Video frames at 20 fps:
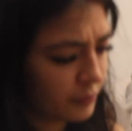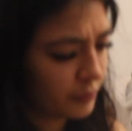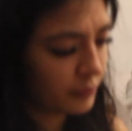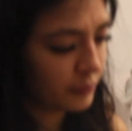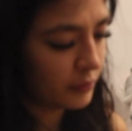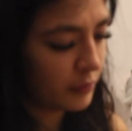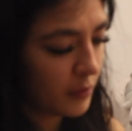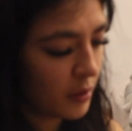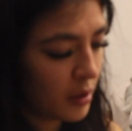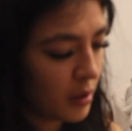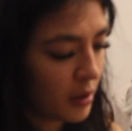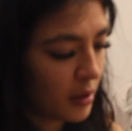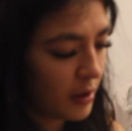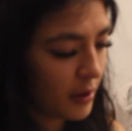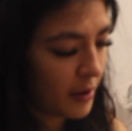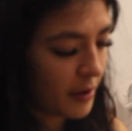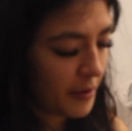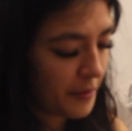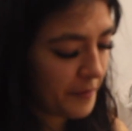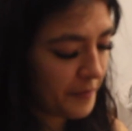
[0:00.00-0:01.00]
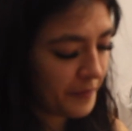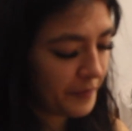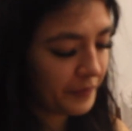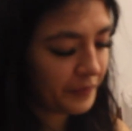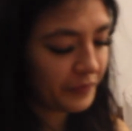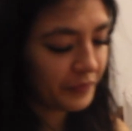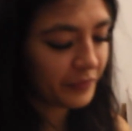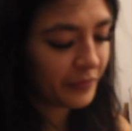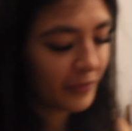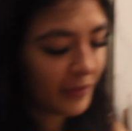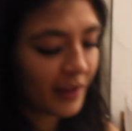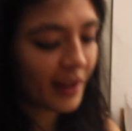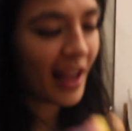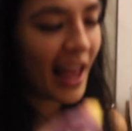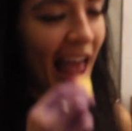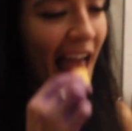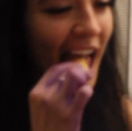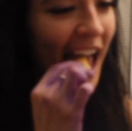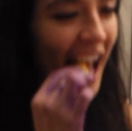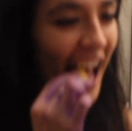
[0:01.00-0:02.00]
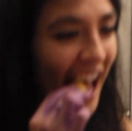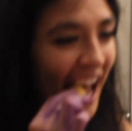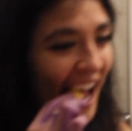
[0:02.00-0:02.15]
Are you a low ganger or a...